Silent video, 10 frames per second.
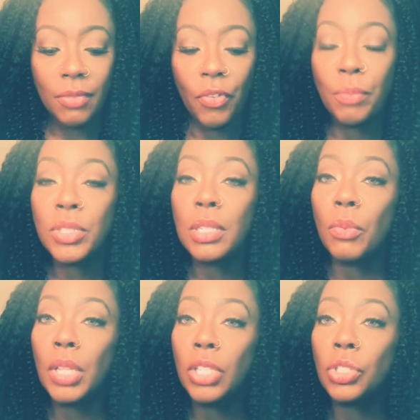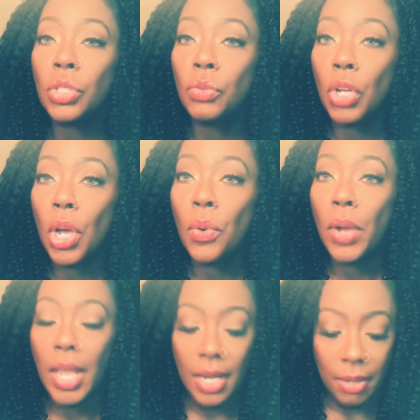from someone that you know
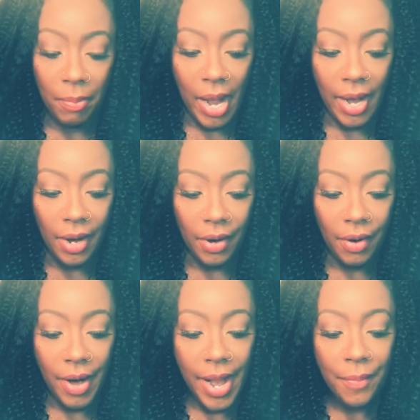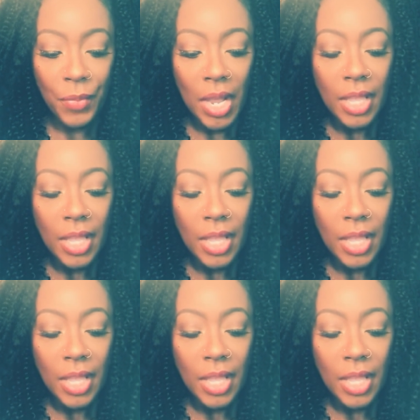and admire, all right?